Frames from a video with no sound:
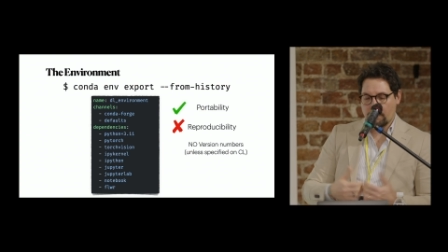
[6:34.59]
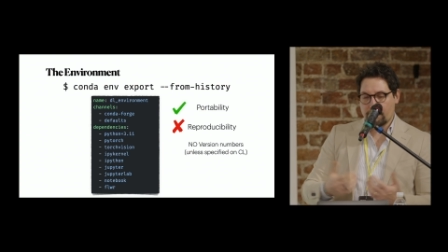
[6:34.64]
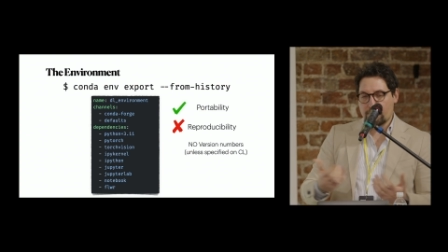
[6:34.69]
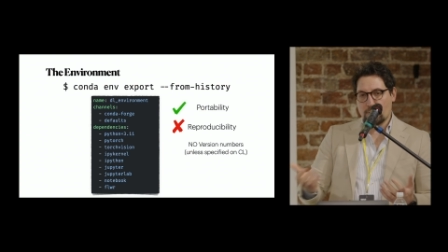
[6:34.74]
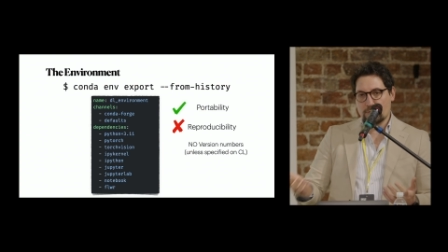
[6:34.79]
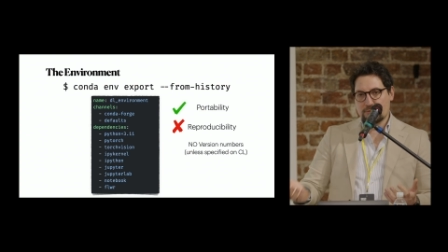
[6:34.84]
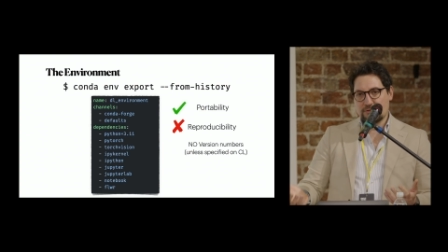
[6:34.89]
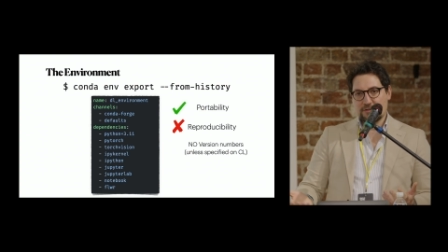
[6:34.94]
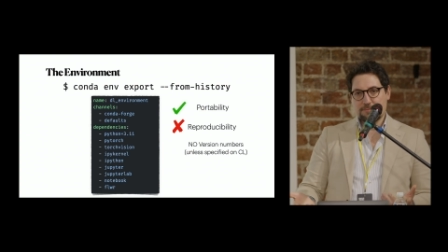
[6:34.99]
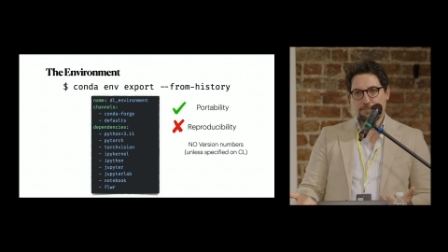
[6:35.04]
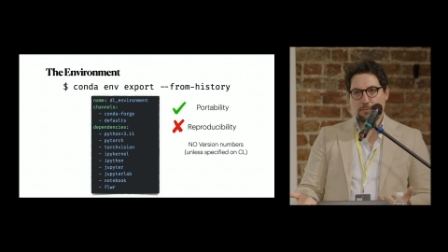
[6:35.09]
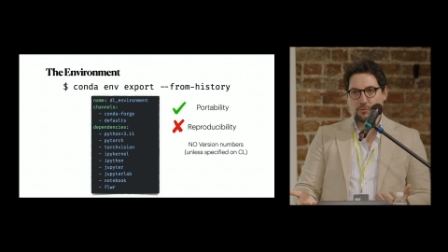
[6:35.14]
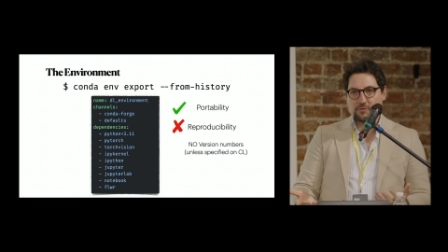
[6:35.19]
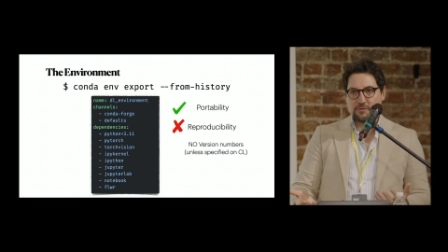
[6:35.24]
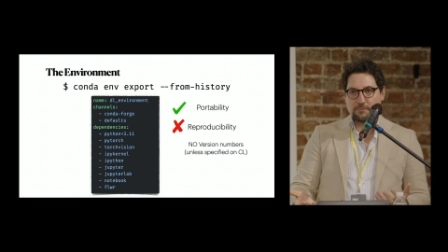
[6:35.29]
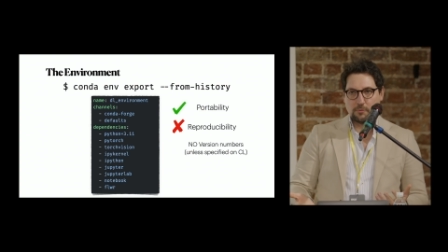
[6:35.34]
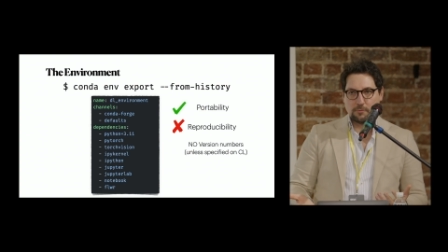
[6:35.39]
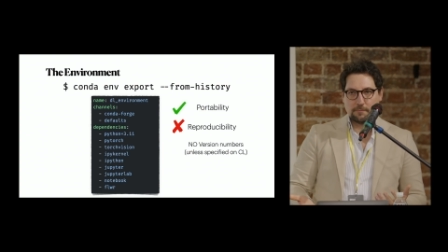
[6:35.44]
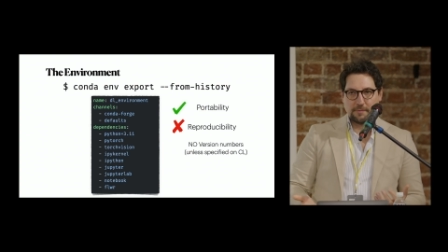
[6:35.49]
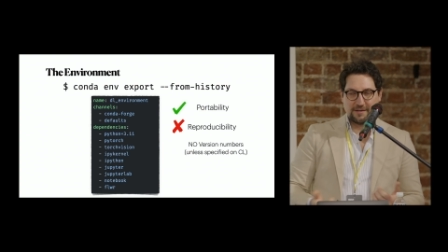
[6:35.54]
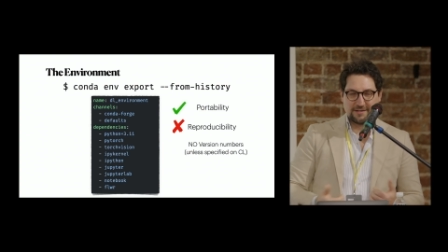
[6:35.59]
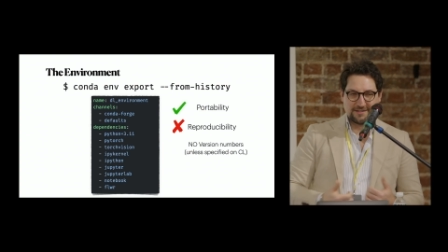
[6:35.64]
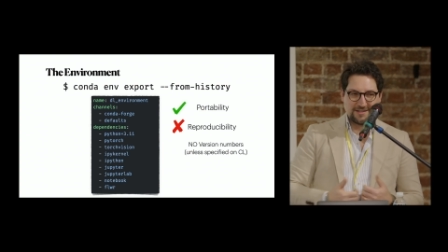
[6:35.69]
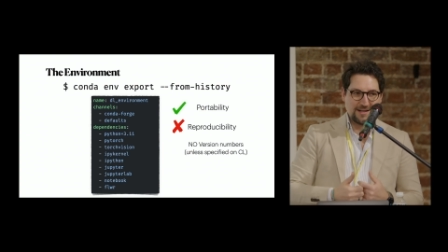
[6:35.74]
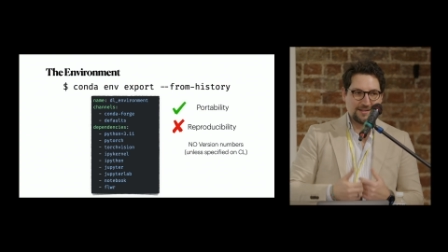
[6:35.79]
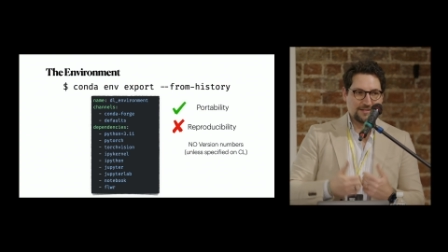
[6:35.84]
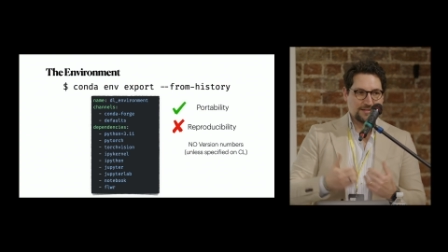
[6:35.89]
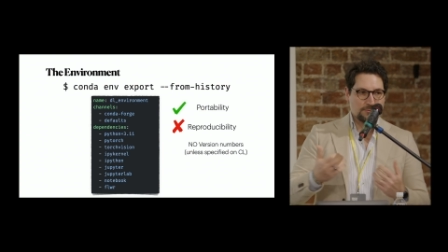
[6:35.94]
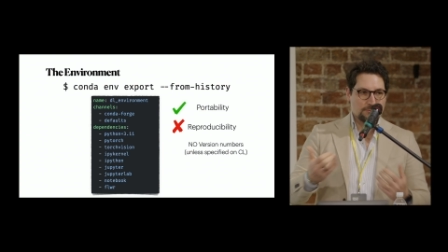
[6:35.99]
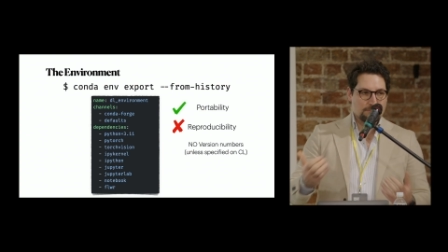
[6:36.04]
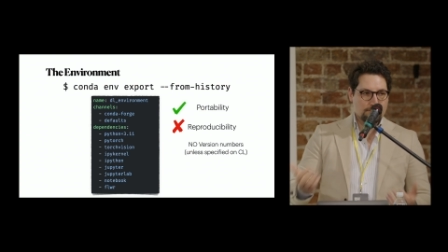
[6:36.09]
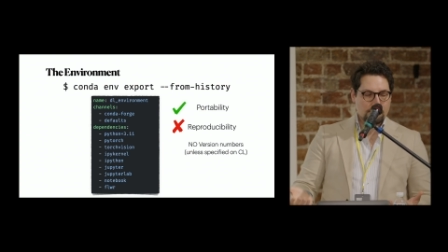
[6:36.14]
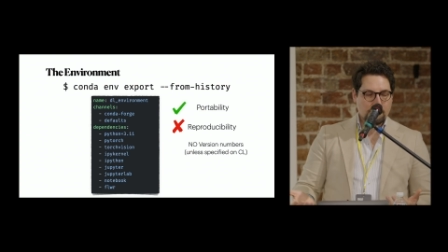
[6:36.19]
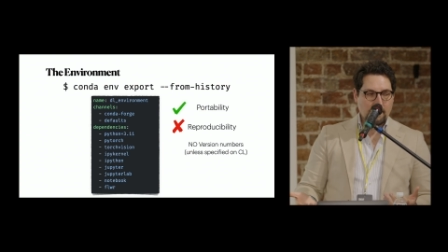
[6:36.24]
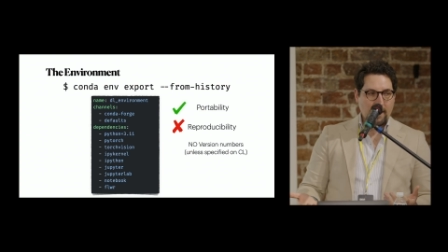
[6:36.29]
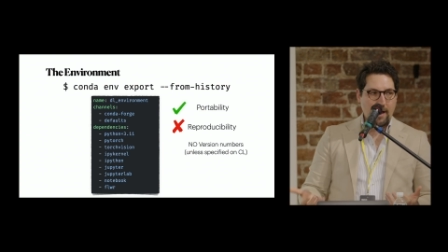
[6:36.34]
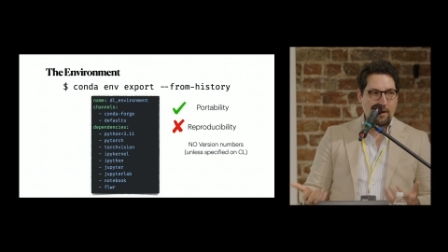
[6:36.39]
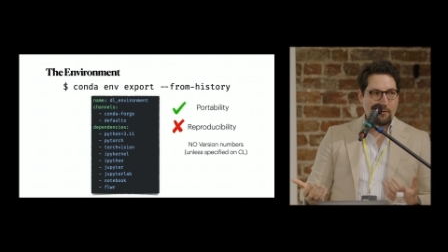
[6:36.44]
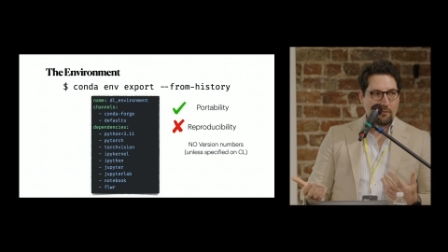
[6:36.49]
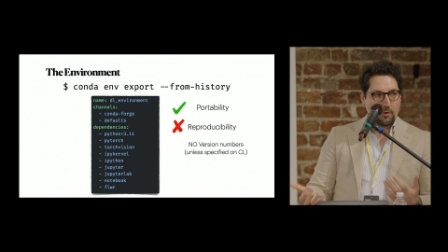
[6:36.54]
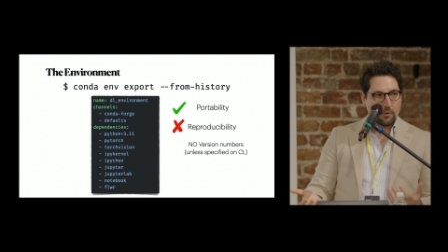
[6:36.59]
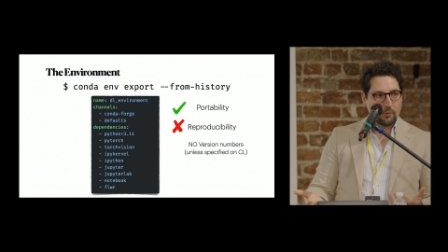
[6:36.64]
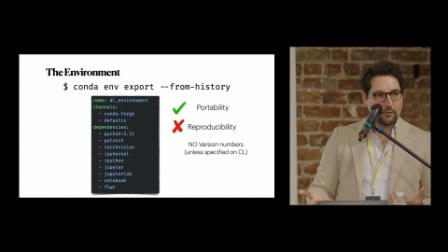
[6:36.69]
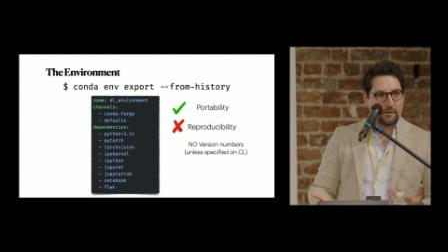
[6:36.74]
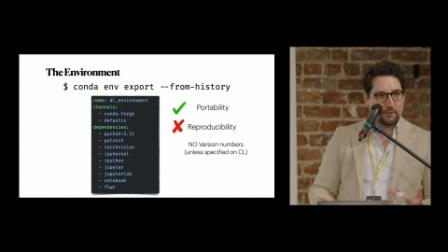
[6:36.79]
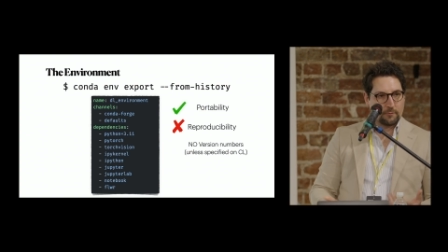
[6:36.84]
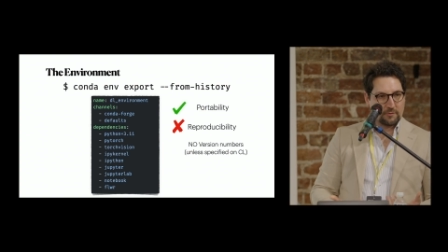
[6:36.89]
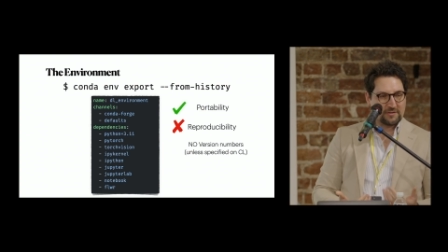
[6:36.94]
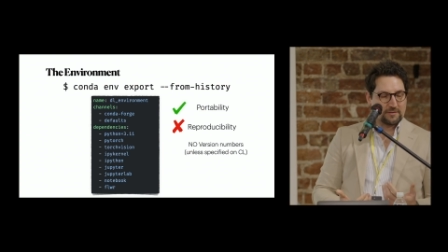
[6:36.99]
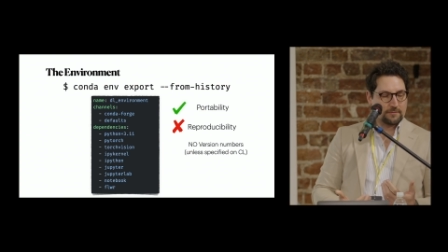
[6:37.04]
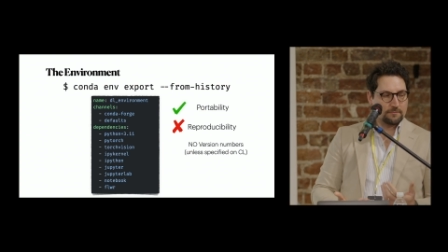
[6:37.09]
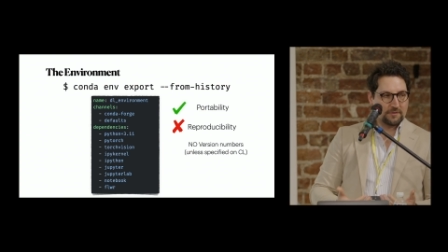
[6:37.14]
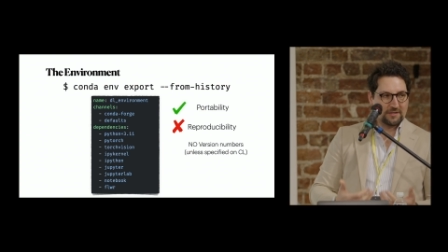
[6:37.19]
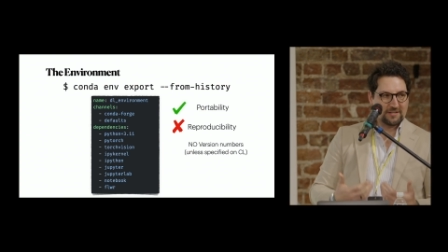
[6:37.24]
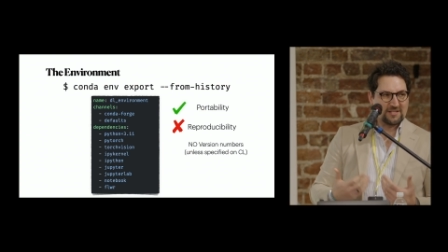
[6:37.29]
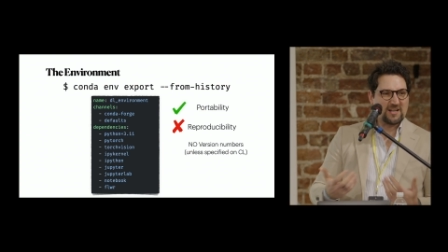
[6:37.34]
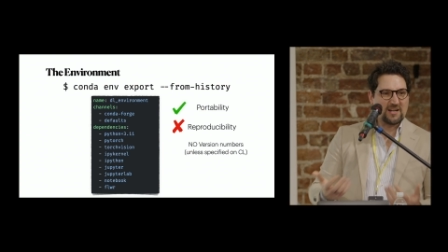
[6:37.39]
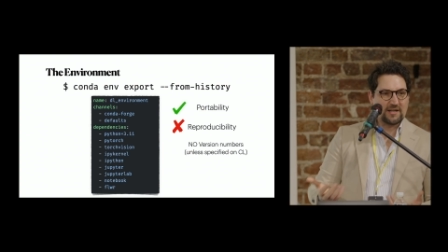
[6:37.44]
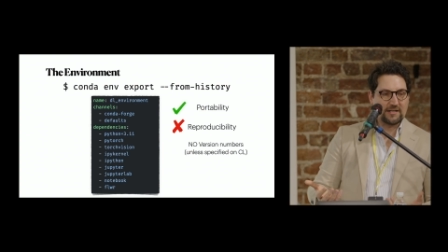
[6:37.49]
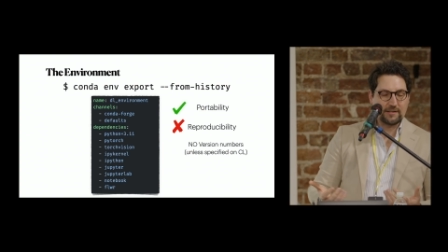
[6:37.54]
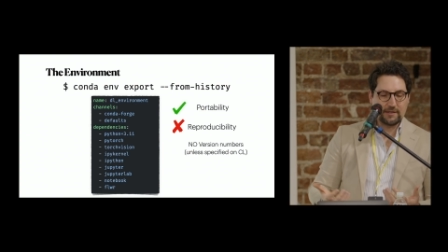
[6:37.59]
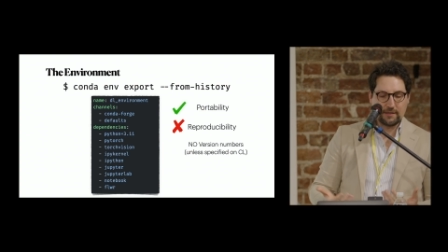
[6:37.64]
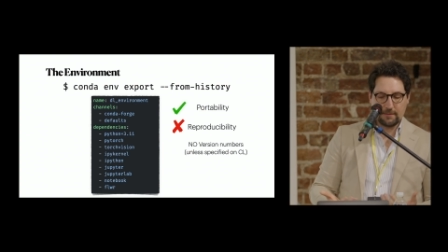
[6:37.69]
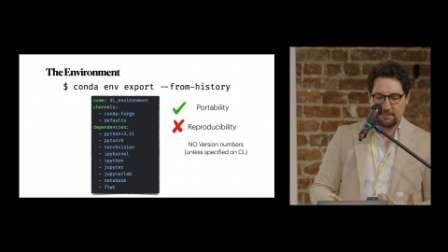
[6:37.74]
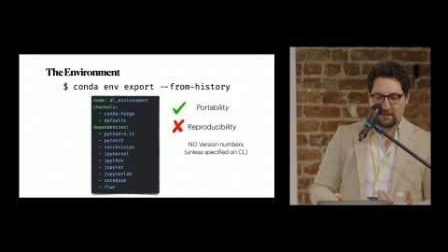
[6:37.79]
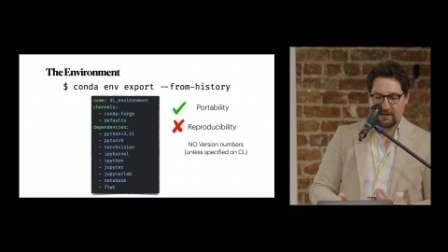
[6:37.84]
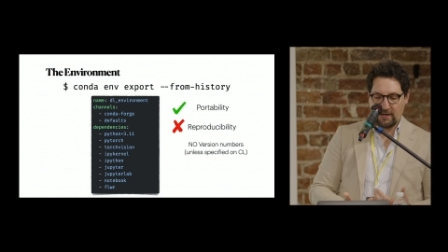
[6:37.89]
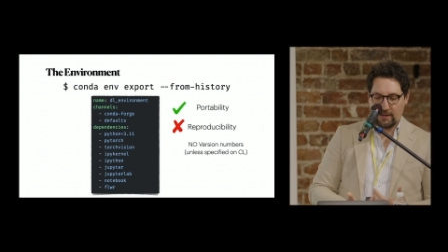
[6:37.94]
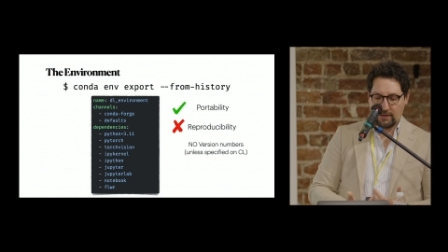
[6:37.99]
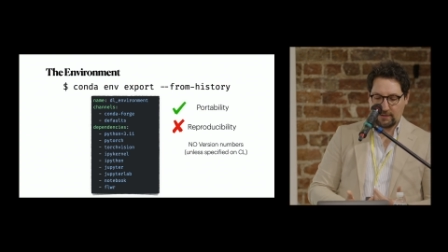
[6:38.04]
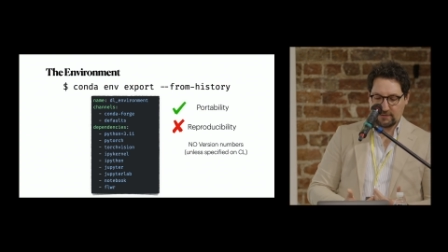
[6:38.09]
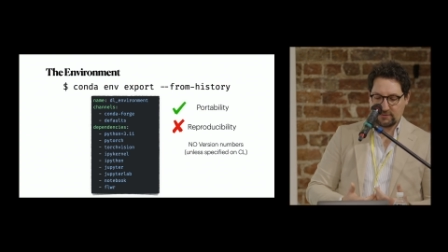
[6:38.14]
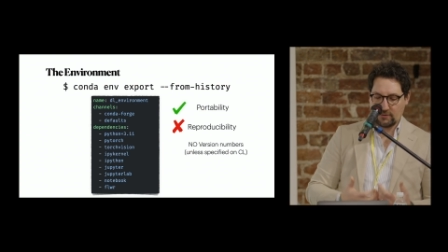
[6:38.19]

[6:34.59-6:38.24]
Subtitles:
of course, it's portable because that's how Conda was designed in the beginning.